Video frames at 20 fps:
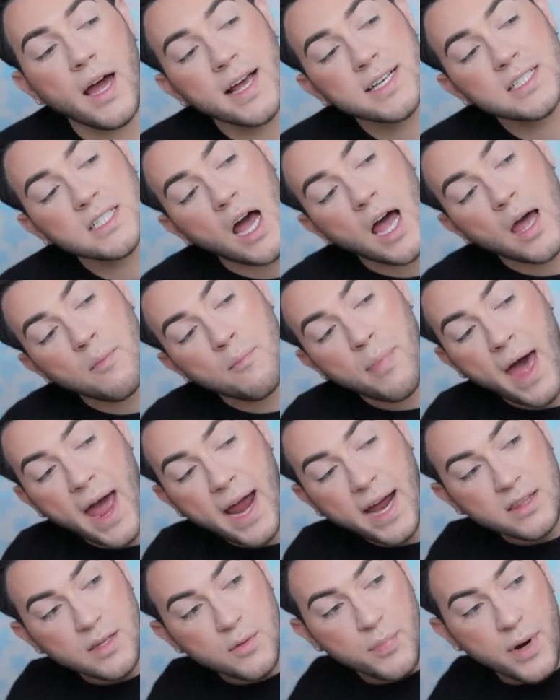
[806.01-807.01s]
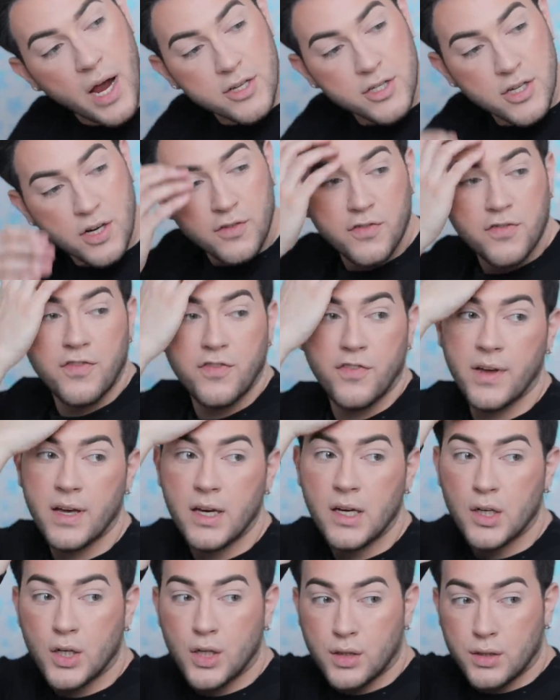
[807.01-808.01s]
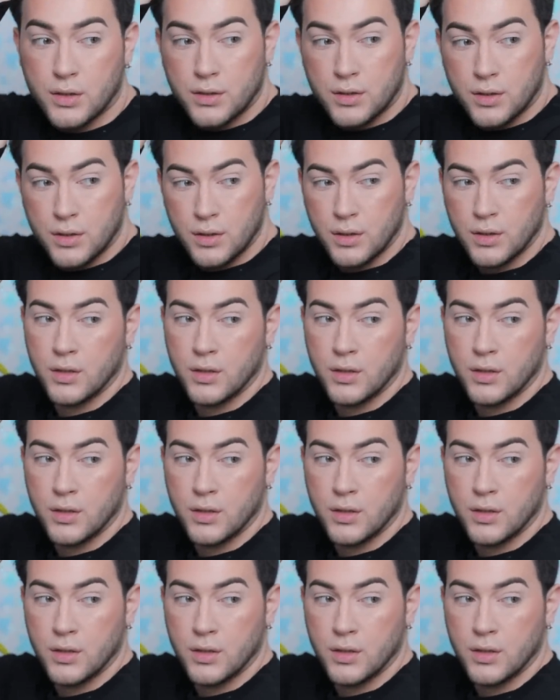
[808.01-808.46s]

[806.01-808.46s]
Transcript: guys, so I am back and the brows are filled.